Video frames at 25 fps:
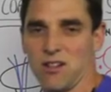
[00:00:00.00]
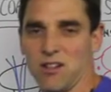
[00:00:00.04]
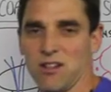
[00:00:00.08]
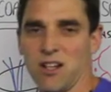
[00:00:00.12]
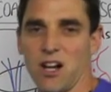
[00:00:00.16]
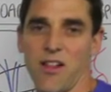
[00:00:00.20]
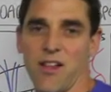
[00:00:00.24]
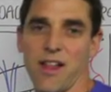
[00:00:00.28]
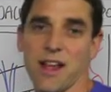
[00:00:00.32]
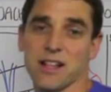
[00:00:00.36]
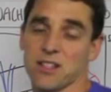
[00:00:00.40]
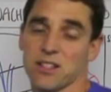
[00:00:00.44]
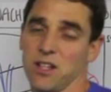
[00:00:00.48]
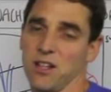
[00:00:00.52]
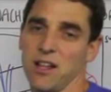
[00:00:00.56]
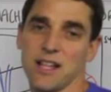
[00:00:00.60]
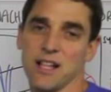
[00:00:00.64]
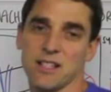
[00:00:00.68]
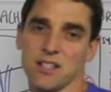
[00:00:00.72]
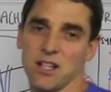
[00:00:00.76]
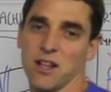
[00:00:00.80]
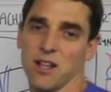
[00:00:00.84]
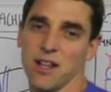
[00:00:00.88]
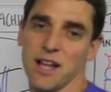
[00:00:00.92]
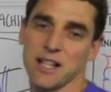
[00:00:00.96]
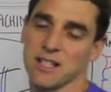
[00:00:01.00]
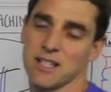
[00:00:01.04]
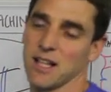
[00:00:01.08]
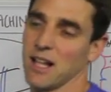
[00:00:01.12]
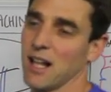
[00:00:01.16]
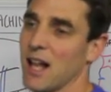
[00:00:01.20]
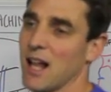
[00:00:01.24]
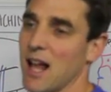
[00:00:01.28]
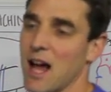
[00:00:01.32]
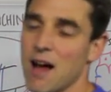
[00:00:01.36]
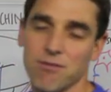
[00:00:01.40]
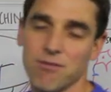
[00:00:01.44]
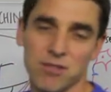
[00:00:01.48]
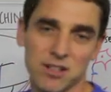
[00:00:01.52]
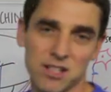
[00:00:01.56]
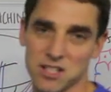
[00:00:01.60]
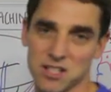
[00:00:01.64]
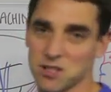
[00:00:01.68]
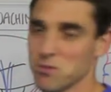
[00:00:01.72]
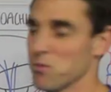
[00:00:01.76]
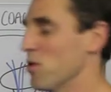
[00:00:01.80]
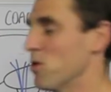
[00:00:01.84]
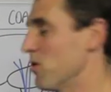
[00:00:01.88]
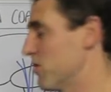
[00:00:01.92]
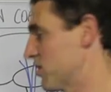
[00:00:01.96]
that's a lovely
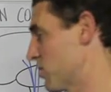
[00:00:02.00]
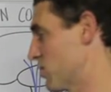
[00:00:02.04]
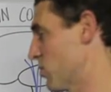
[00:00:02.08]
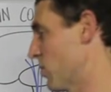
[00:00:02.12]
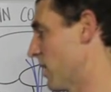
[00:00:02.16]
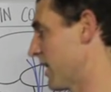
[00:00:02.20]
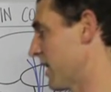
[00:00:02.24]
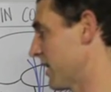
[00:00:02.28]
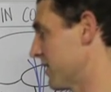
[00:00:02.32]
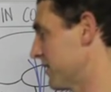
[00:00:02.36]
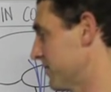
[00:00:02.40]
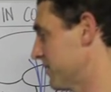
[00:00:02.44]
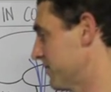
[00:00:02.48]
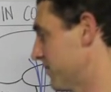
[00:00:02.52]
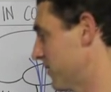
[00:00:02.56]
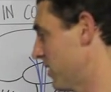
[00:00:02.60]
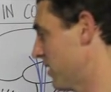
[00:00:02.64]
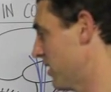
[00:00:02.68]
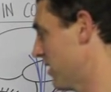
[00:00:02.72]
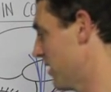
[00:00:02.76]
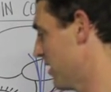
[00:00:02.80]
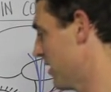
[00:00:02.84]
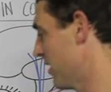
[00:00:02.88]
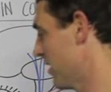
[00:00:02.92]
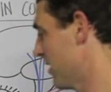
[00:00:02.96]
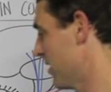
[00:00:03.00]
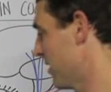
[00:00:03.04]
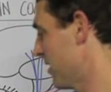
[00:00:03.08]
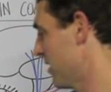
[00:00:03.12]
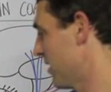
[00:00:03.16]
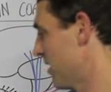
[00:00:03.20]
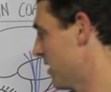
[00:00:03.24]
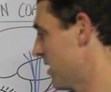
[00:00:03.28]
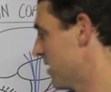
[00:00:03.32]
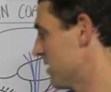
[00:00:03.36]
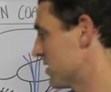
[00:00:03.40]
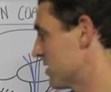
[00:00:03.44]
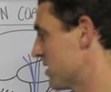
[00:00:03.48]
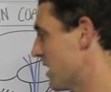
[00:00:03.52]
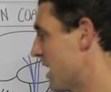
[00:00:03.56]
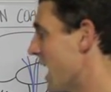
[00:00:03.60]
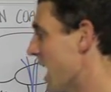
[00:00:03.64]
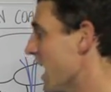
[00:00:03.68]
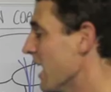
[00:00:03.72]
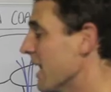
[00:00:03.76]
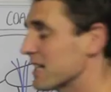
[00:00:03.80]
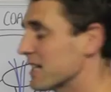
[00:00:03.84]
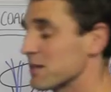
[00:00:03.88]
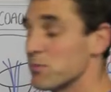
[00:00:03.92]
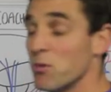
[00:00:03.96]
smooth swing. So
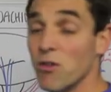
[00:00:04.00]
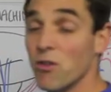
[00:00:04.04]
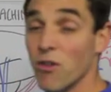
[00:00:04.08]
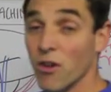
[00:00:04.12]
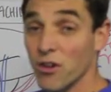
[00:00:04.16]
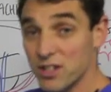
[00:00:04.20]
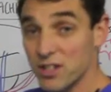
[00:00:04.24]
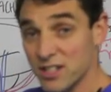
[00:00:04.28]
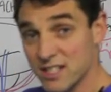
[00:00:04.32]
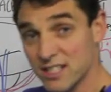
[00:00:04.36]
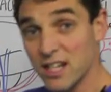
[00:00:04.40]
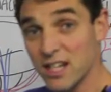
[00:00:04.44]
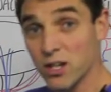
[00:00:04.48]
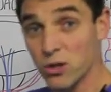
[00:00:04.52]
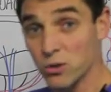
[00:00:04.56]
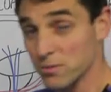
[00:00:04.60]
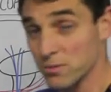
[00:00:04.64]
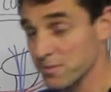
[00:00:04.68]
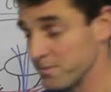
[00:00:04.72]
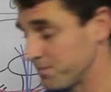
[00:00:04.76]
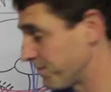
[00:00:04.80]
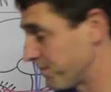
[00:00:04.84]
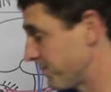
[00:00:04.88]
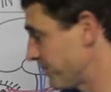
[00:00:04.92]
now let's move on to skill.